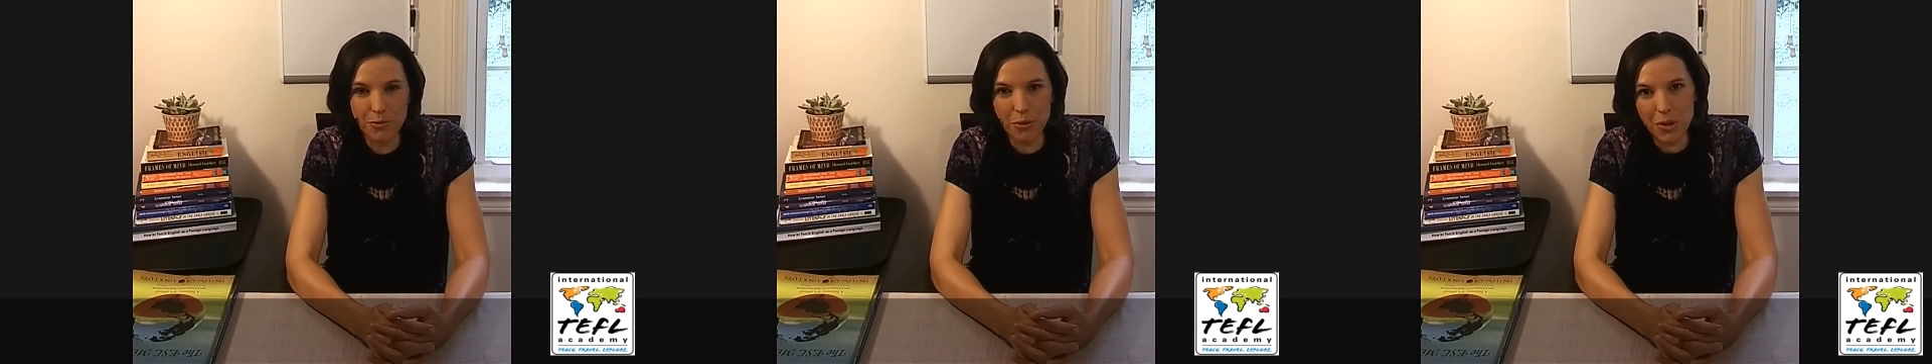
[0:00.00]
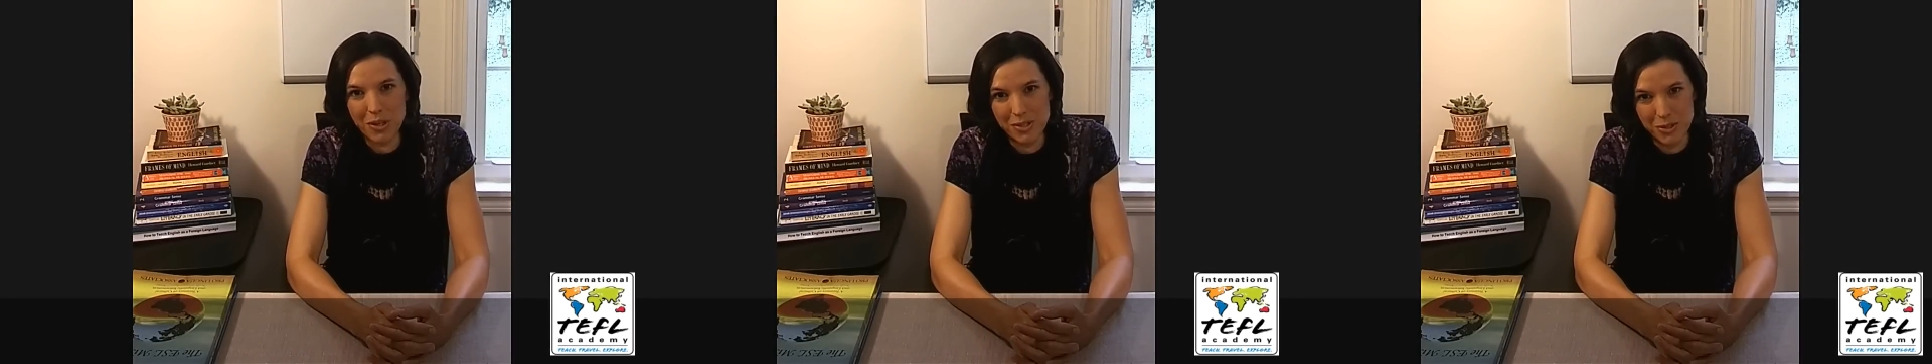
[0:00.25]

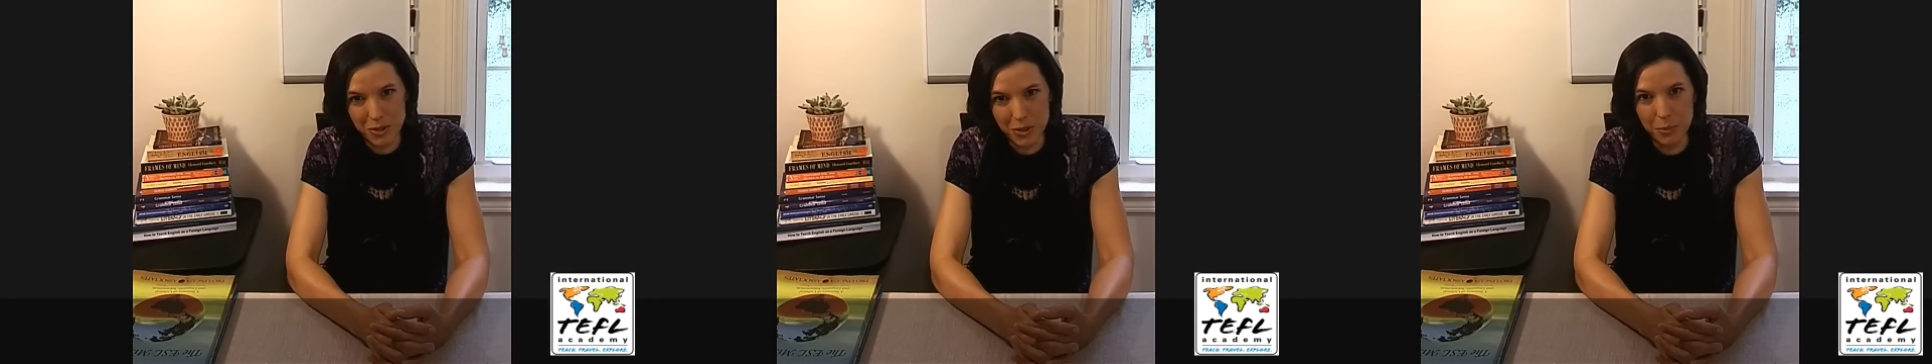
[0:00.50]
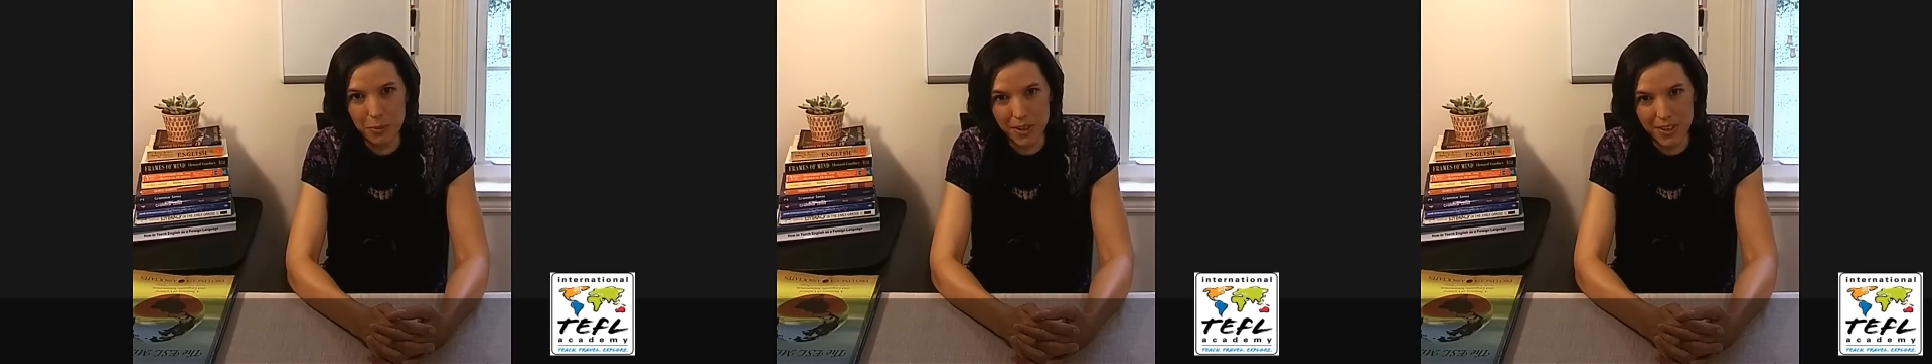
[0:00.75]
four
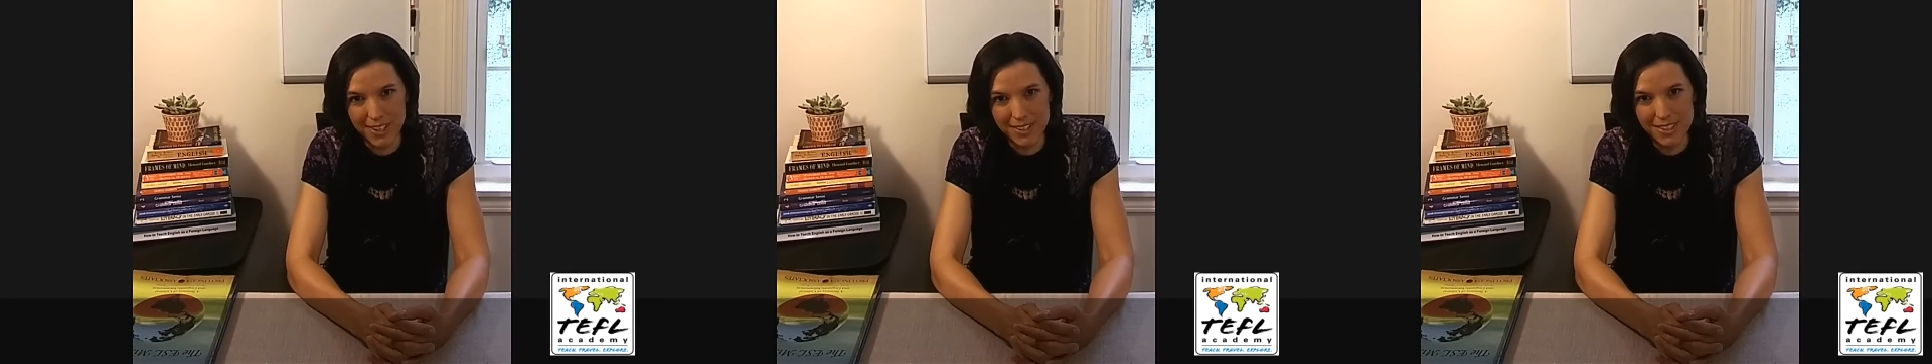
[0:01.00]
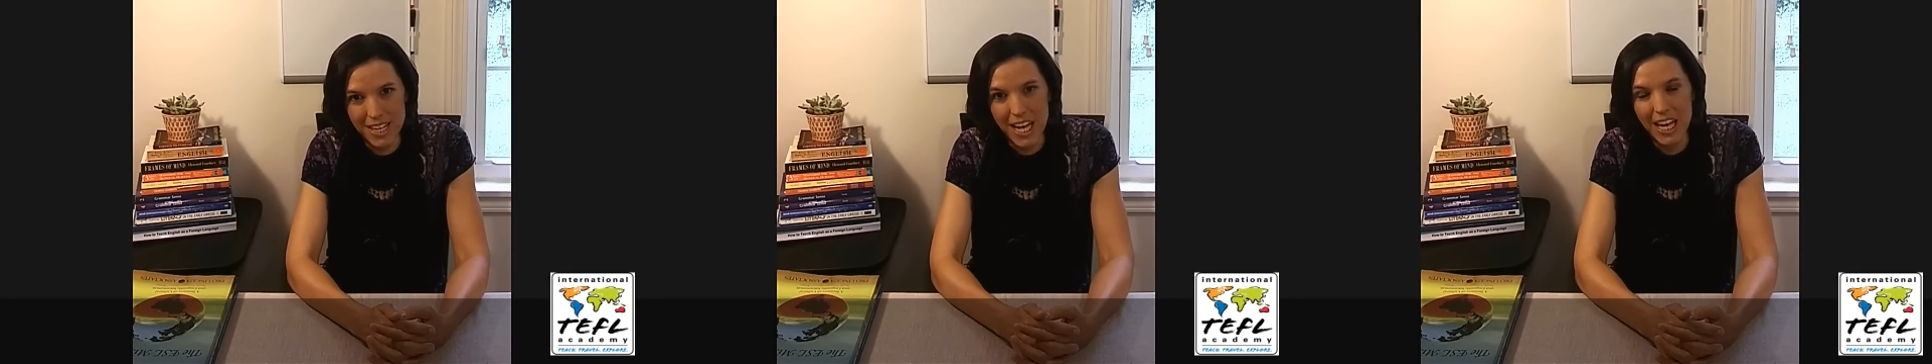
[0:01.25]
historical
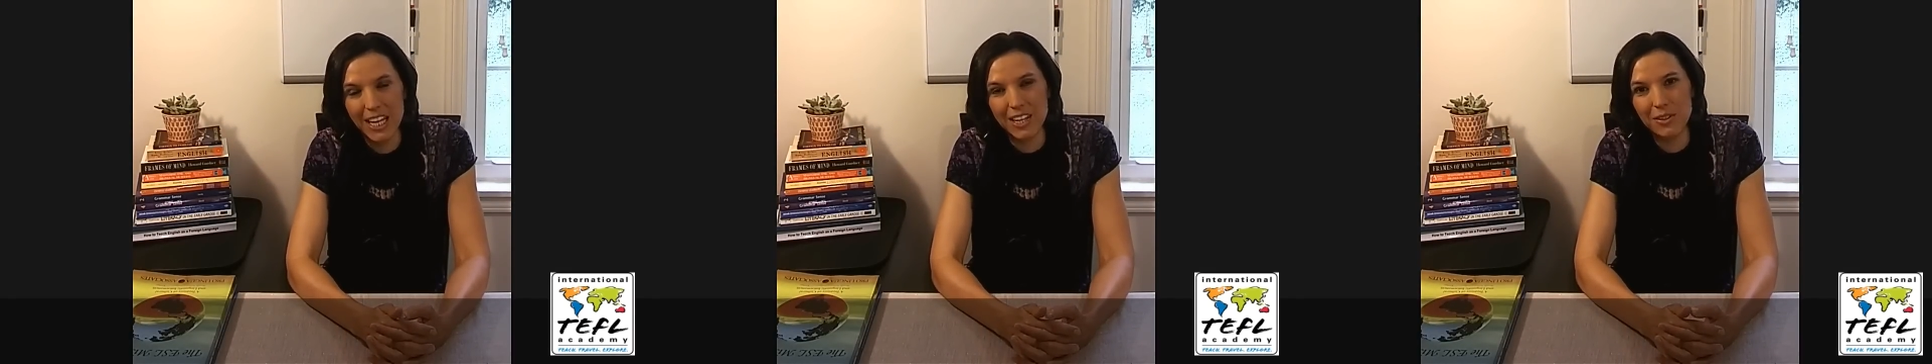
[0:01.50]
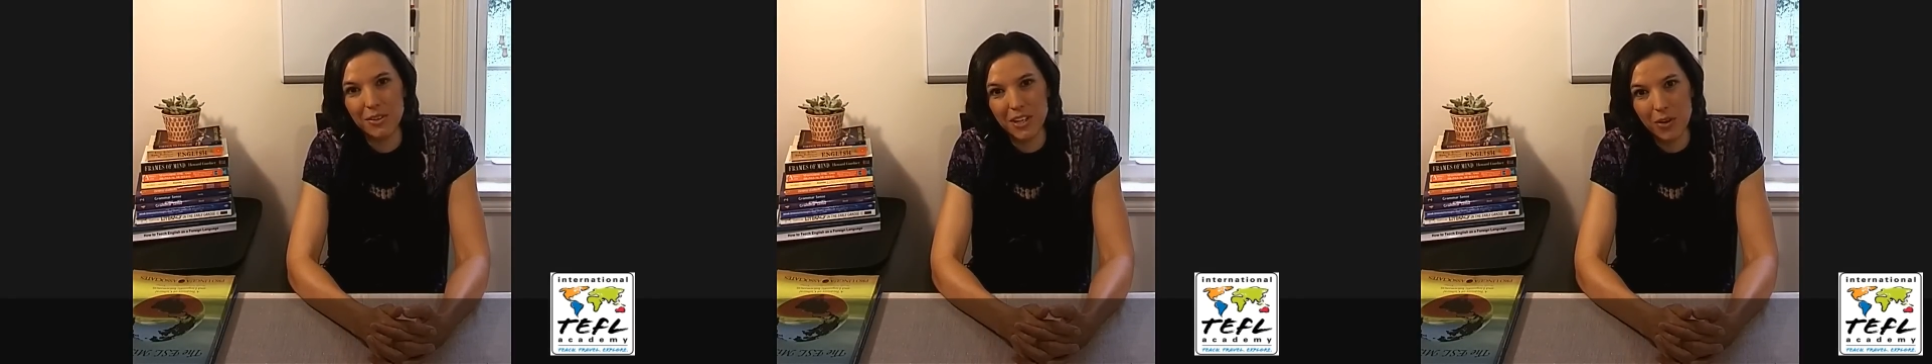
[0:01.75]
periods,
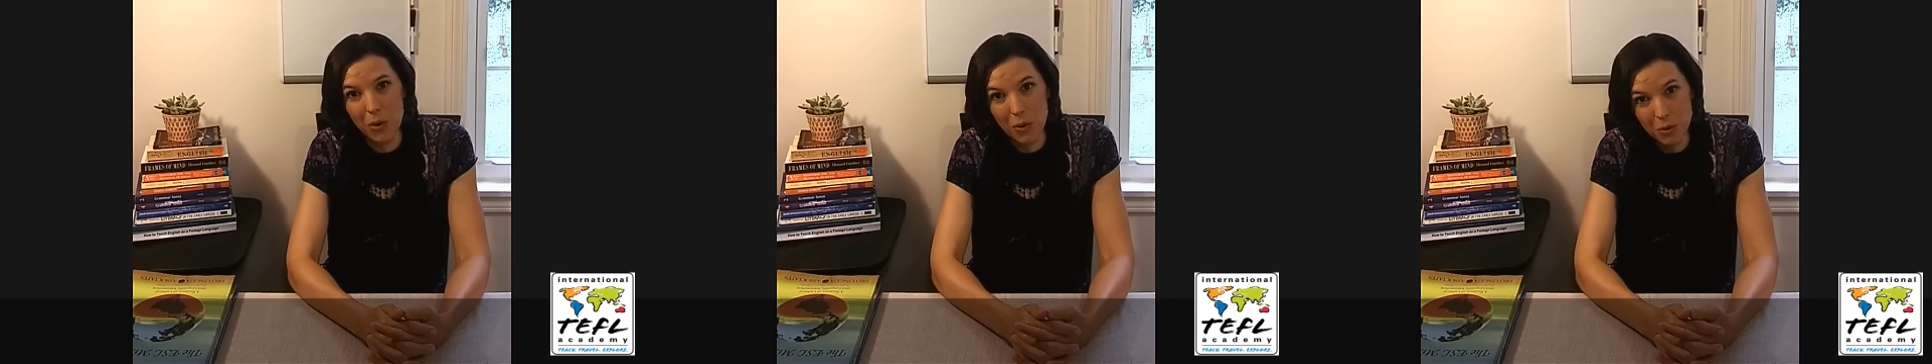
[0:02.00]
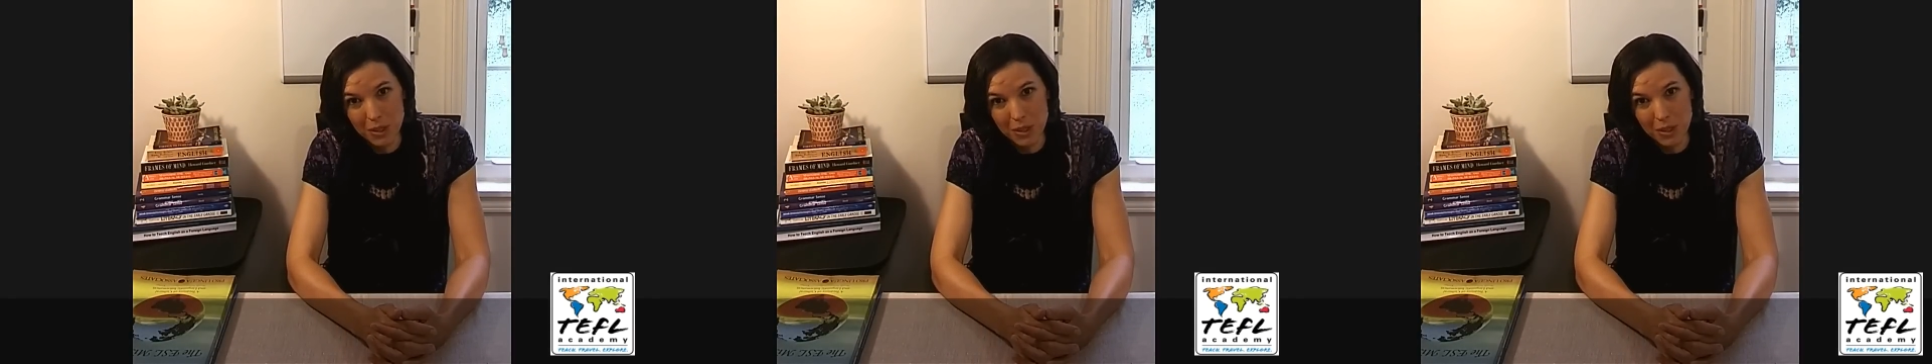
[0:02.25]
including